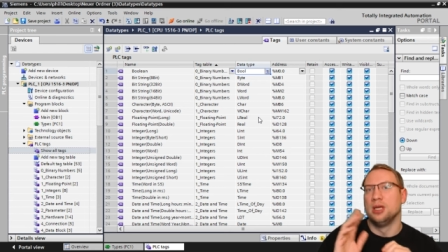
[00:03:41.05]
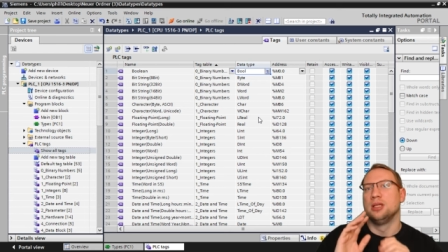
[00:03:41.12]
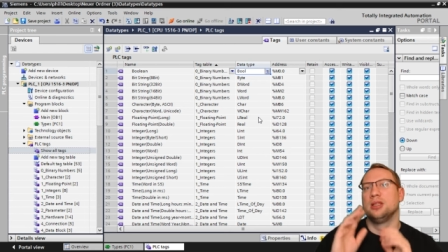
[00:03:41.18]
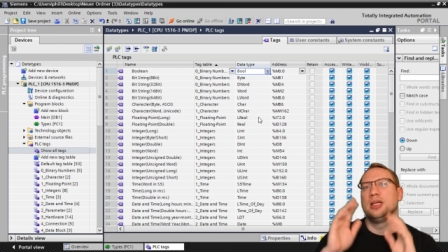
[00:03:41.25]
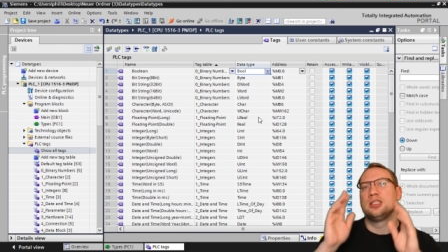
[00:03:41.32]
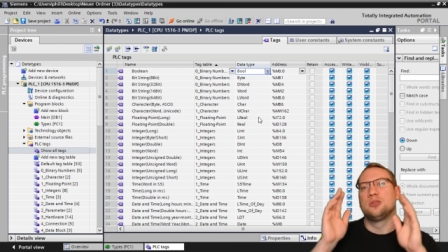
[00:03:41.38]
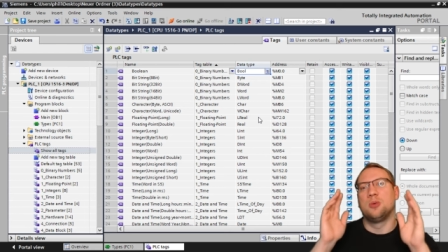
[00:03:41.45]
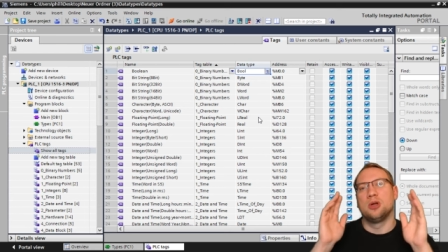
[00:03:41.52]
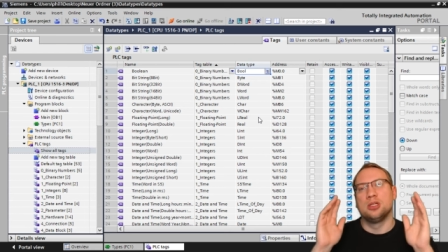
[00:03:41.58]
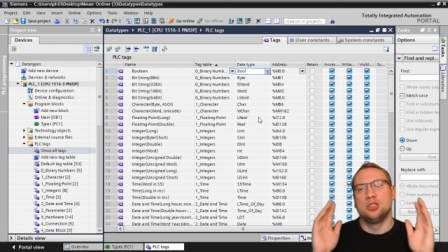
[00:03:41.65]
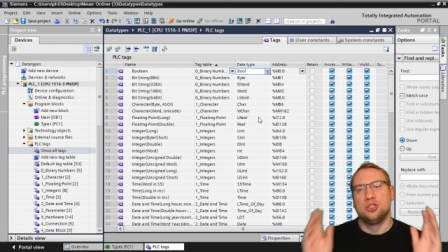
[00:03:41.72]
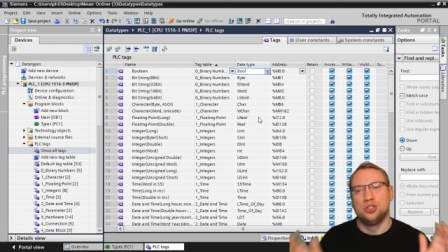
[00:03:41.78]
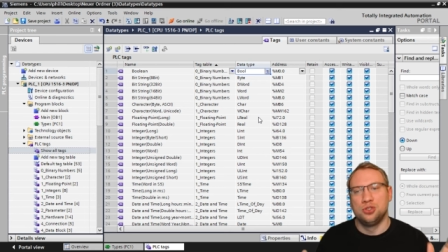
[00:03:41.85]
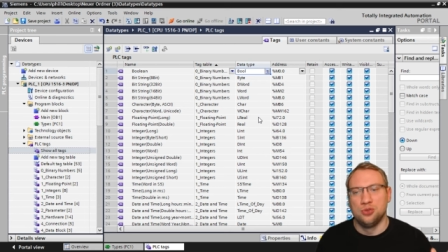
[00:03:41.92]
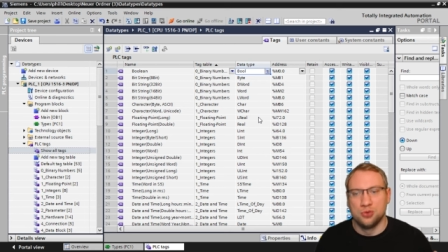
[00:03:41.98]
That's what
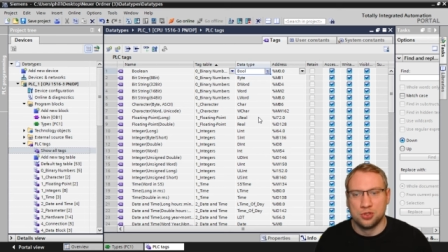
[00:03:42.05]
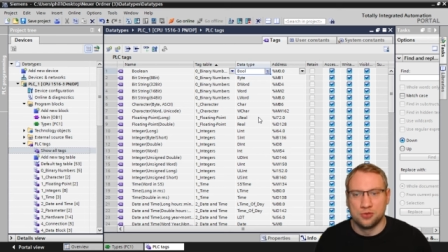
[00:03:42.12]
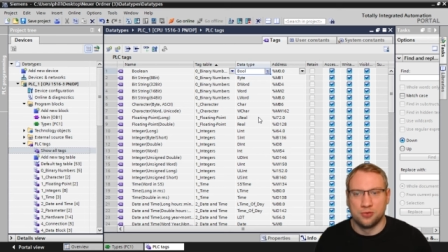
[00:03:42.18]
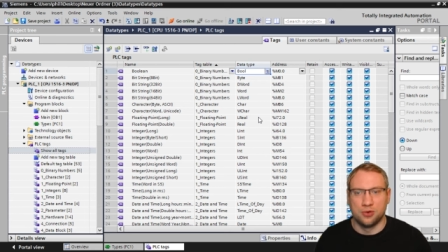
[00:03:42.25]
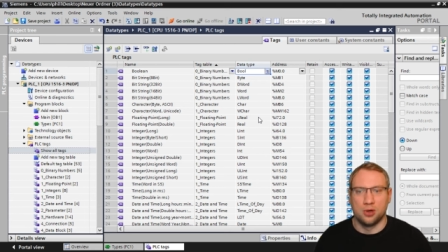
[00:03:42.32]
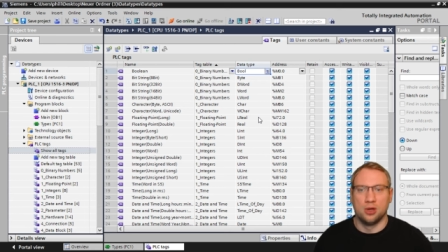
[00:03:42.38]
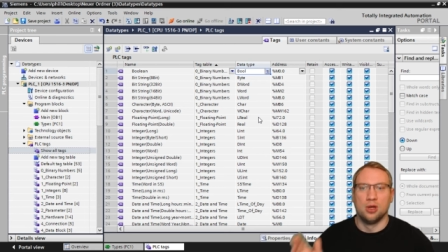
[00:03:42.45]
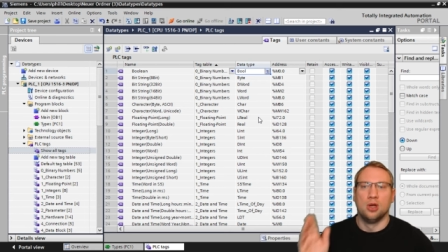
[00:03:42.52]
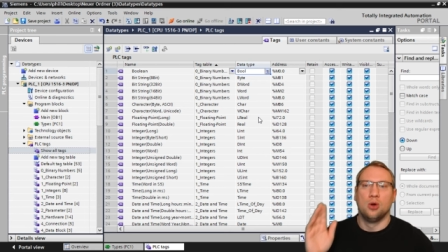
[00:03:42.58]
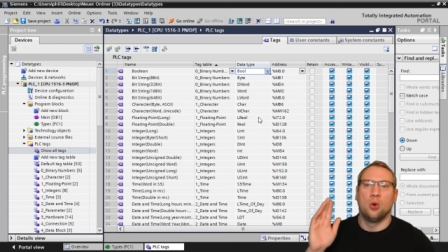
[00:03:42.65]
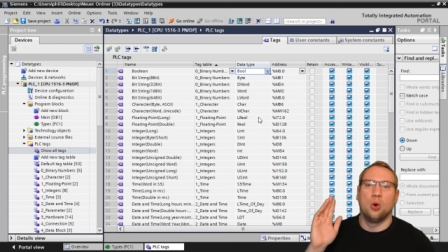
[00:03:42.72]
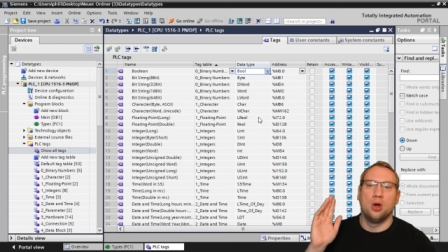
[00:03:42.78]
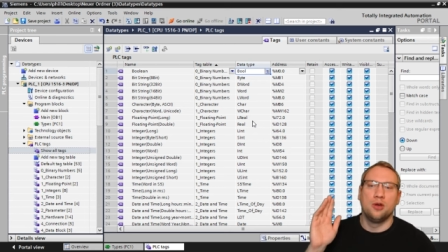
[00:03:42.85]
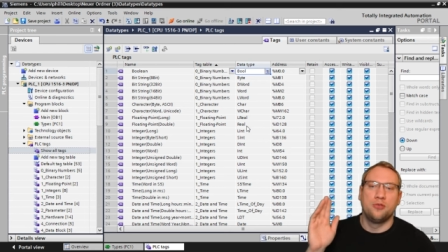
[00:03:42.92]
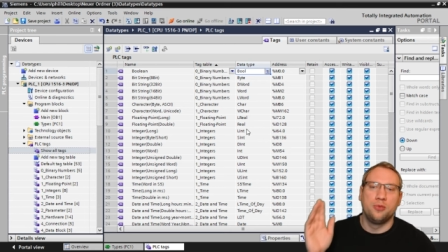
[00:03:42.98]
it's used for.
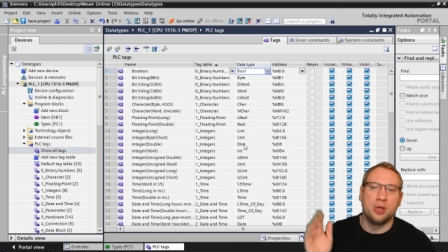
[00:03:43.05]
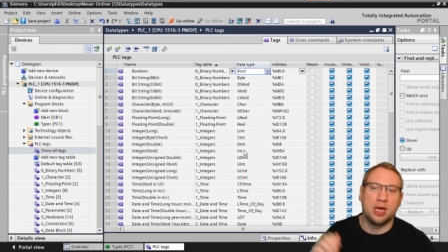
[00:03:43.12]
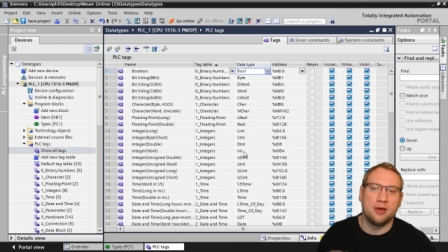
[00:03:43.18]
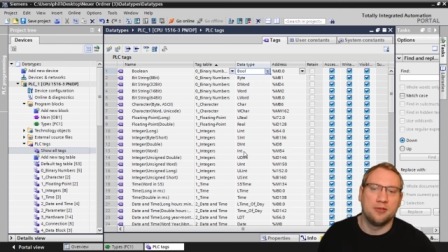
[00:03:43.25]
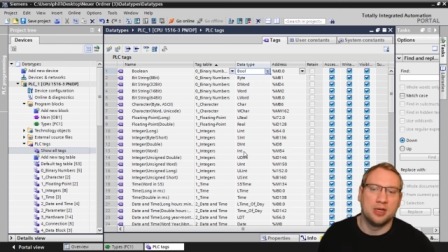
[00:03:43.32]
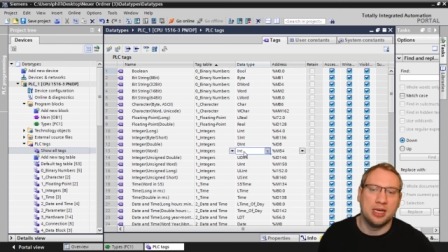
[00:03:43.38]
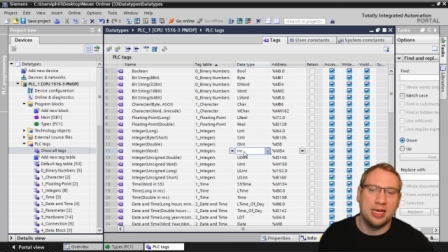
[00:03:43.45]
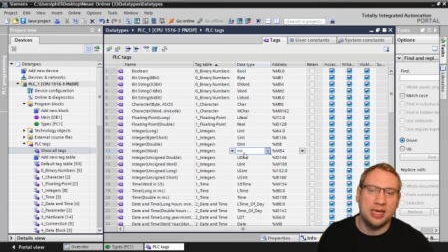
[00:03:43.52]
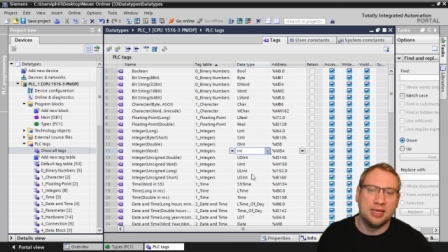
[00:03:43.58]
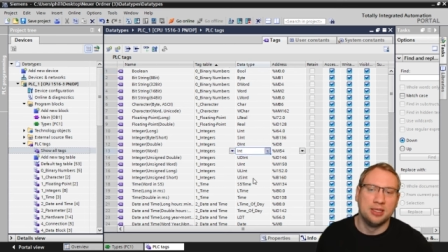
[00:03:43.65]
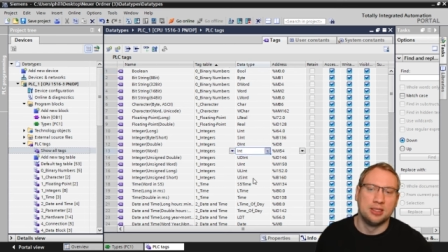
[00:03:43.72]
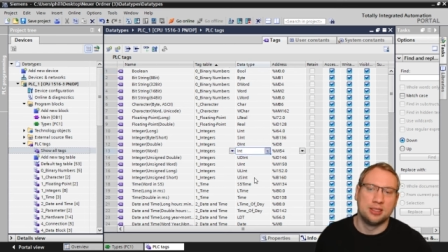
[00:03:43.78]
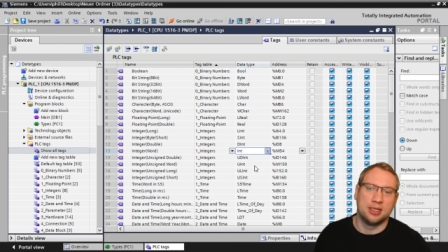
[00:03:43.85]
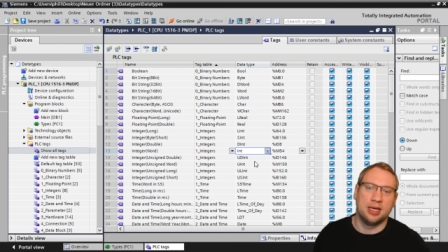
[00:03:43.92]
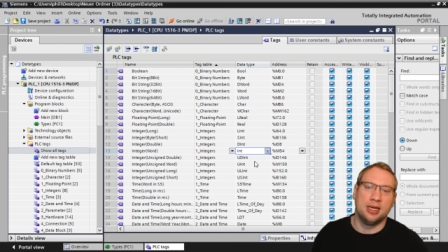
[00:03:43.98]
Or if we have an
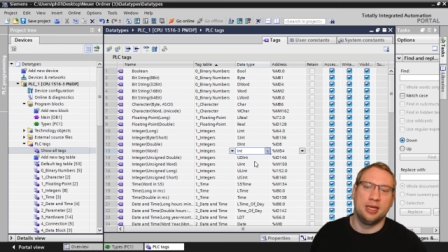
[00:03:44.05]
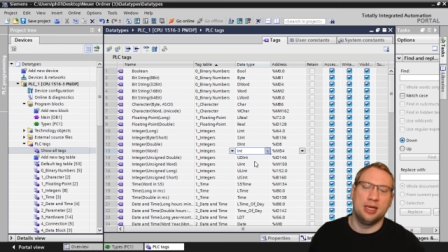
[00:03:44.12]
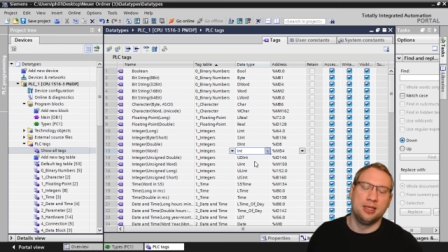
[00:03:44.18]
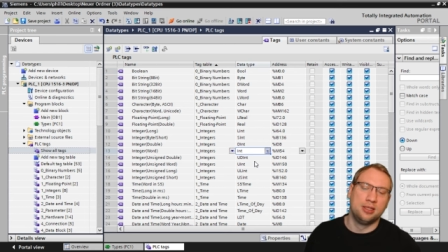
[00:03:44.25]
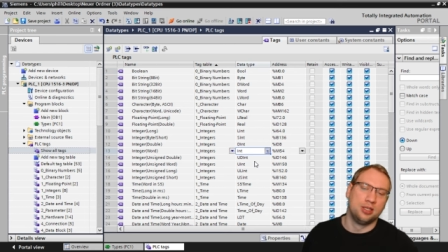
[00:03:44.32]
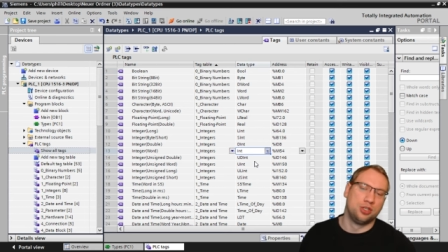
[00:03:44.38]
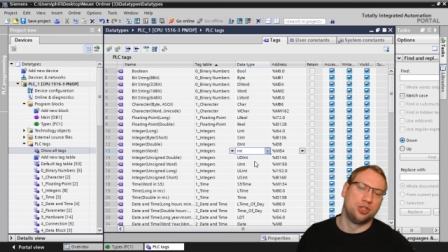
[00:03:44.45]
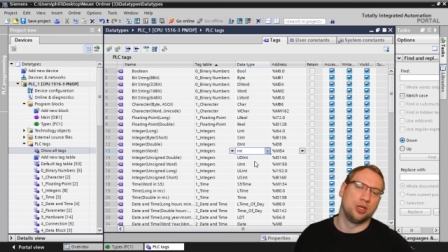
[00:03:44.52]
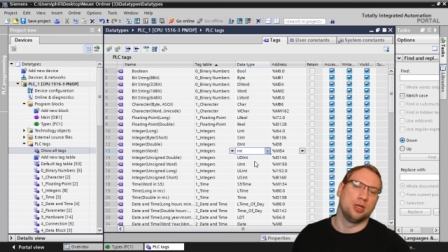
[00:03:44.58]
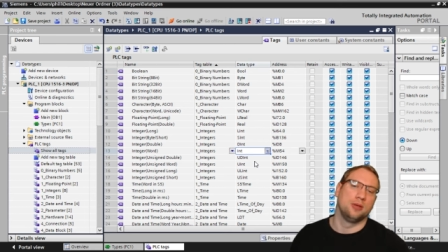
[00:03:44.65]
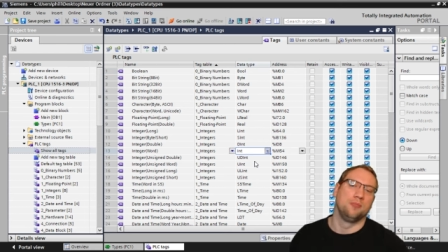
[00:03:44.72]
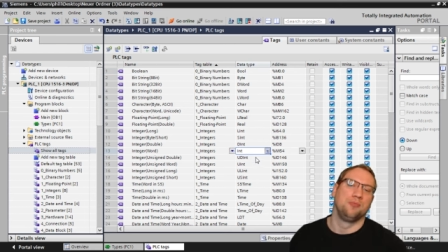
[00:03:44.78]
int, an integer,